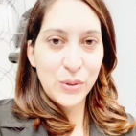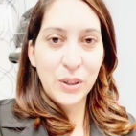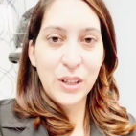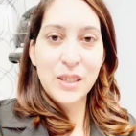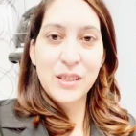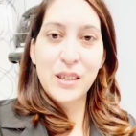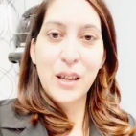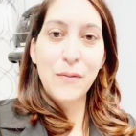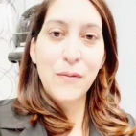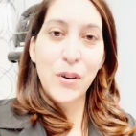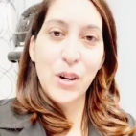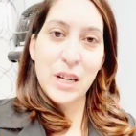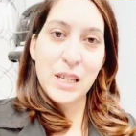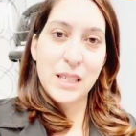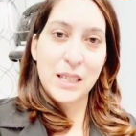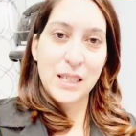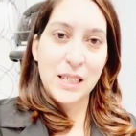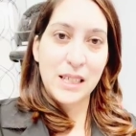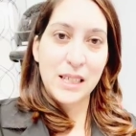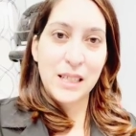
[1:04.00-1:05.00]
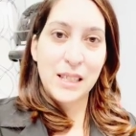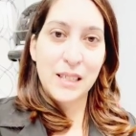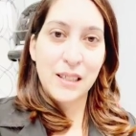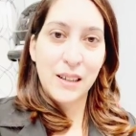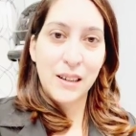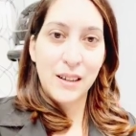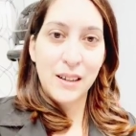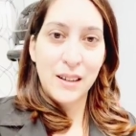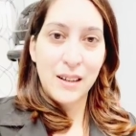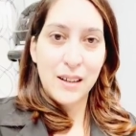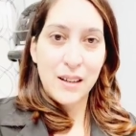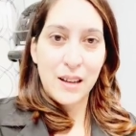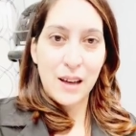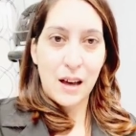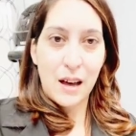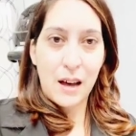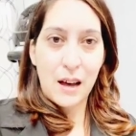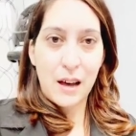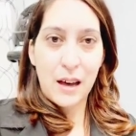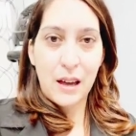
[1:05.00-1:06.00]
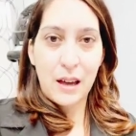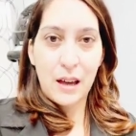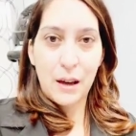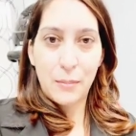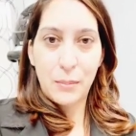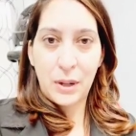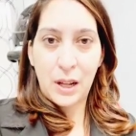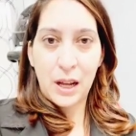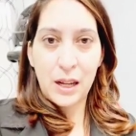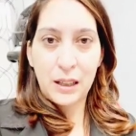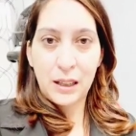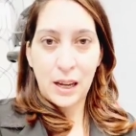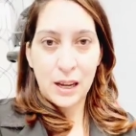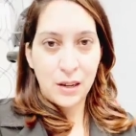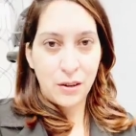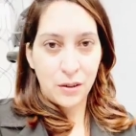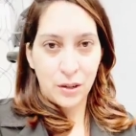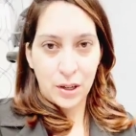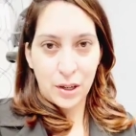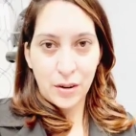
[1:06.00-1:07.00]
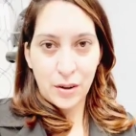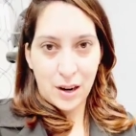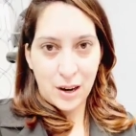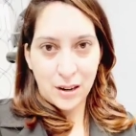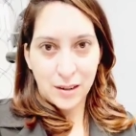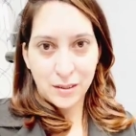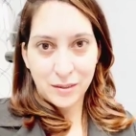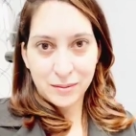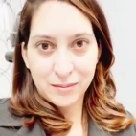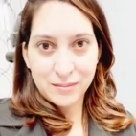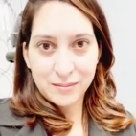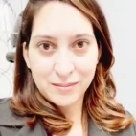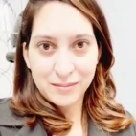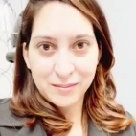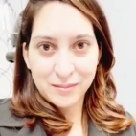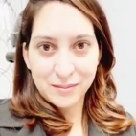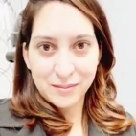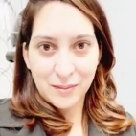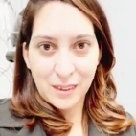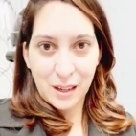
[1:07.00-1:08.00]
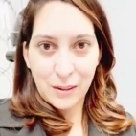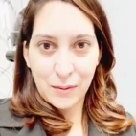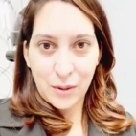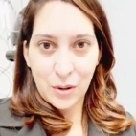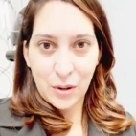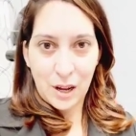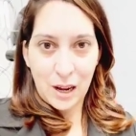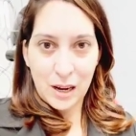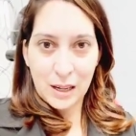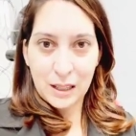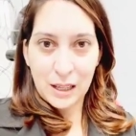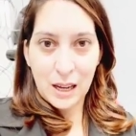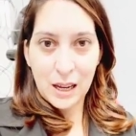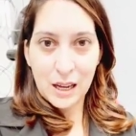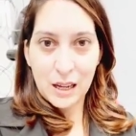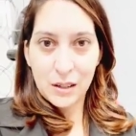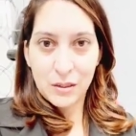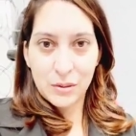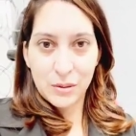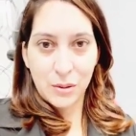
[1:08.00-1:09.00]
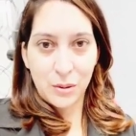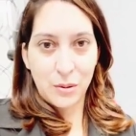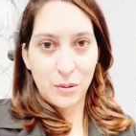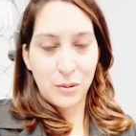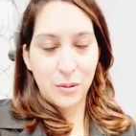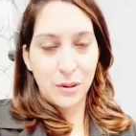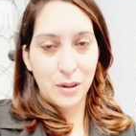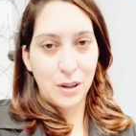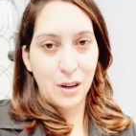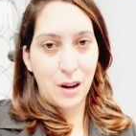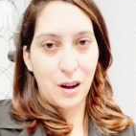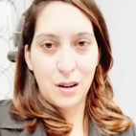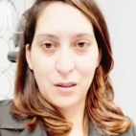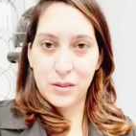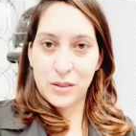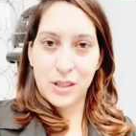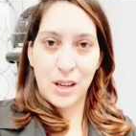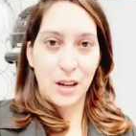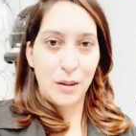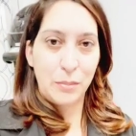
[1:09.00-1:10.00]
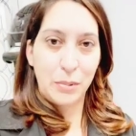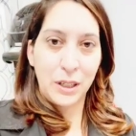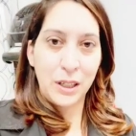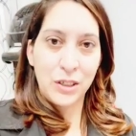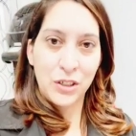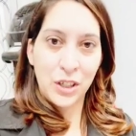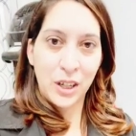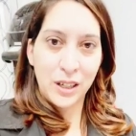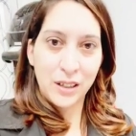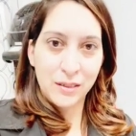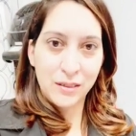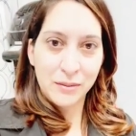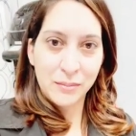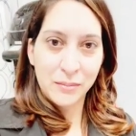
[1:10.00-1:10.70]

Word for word: let's say, for instance, I apply lightener to your hair. Maybe highlights or on scalp bleaching,